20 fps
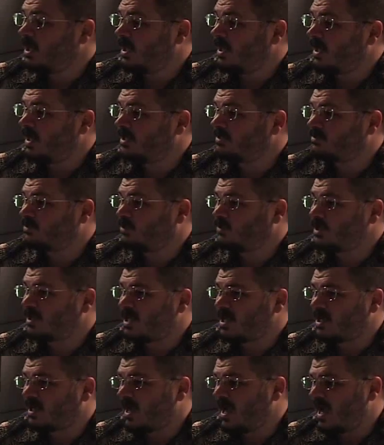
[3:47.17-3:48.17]
And so you
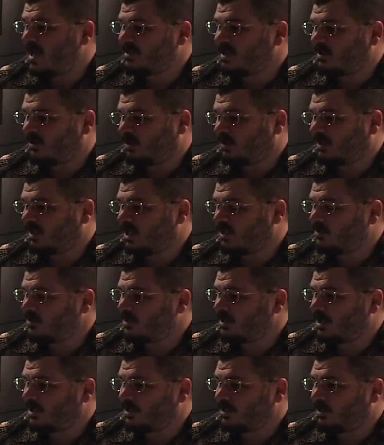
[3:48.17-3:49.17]
kind of add that all together and
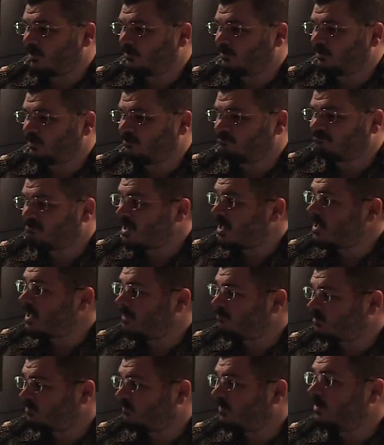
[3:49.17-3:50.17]
you get another good 10
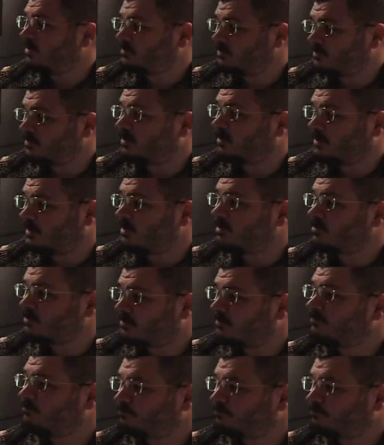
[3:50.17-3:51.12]
observations at least.